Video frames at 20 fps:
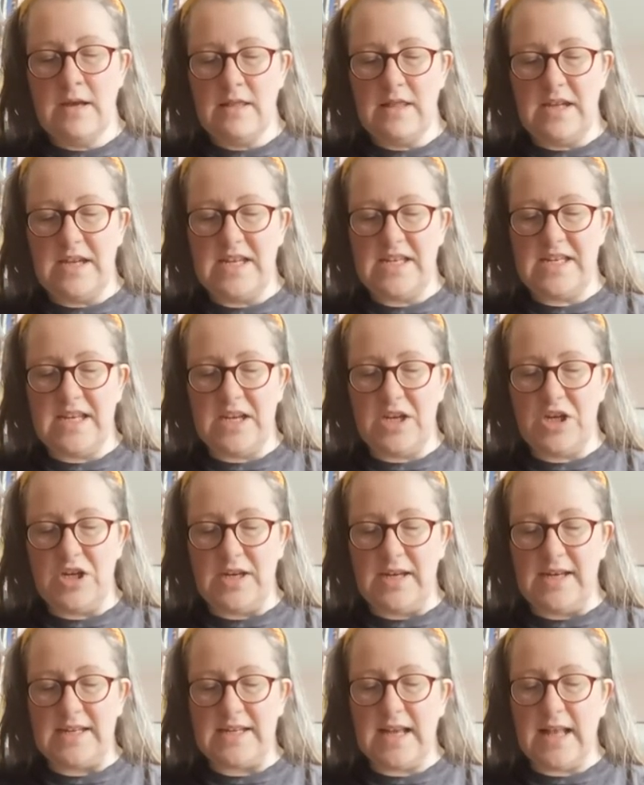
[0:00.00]
The distinction
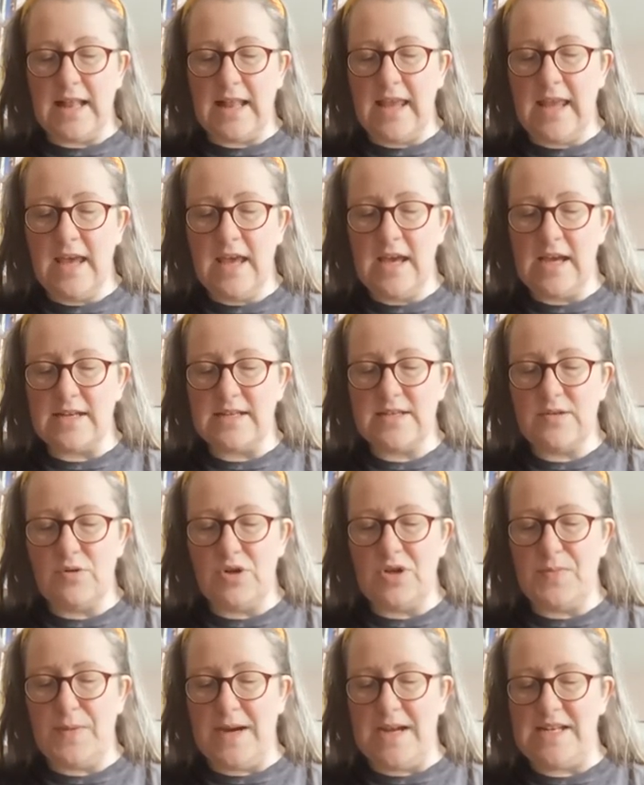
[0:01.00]
is clear as soon as
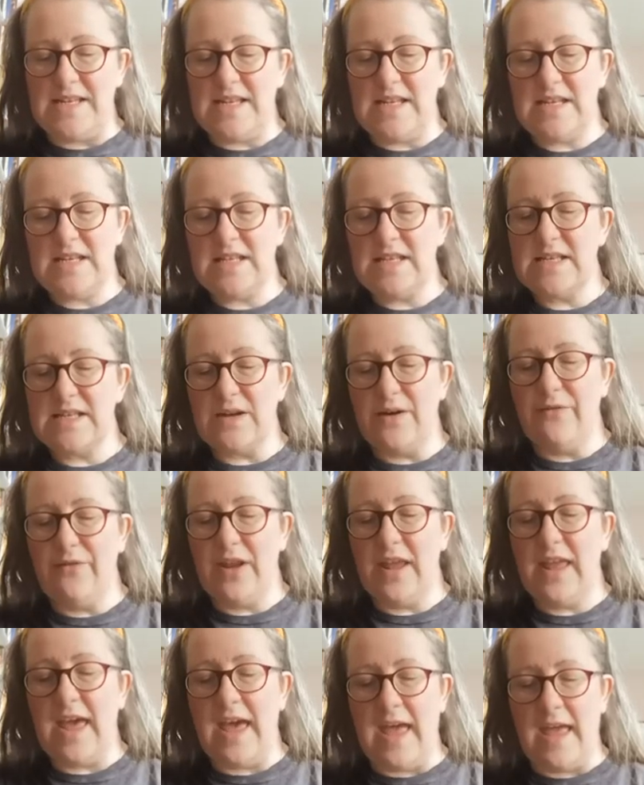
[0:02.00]
you bite into the soft
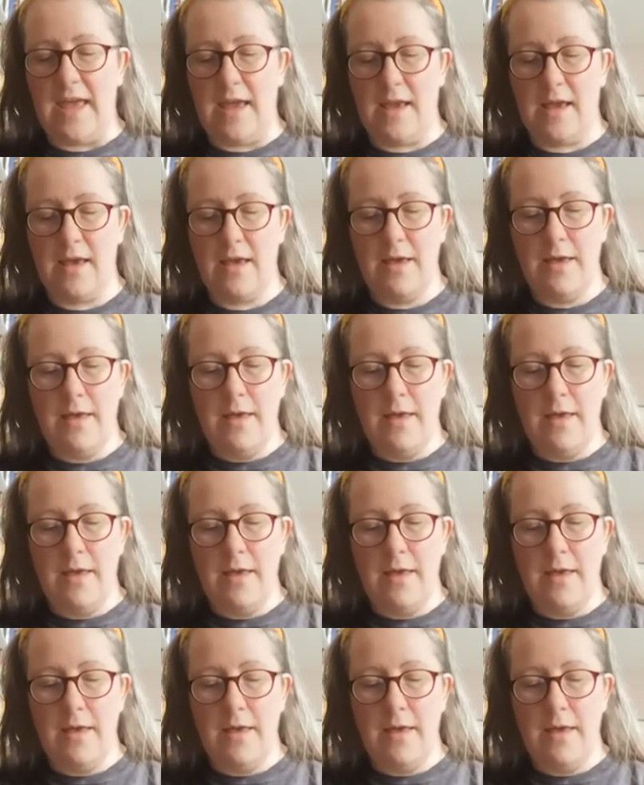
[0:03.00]
cake.